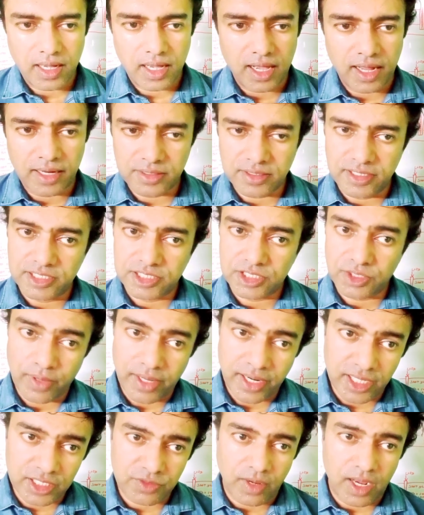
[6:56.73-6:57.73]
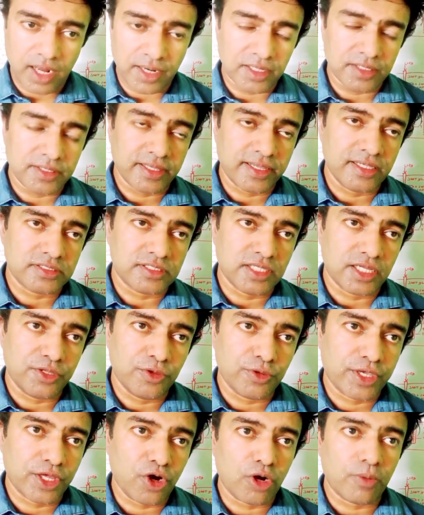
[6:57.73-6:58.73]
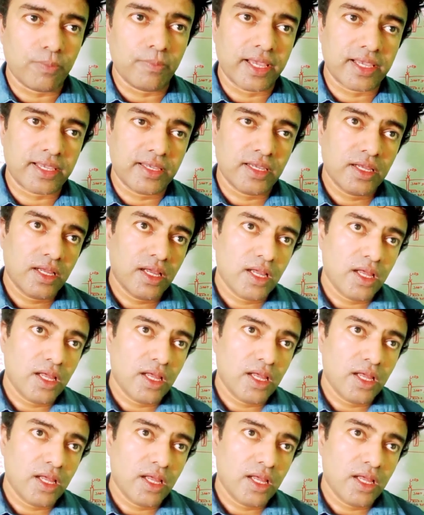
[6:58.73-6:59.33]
And the disadvantage, another thing is that you cannot make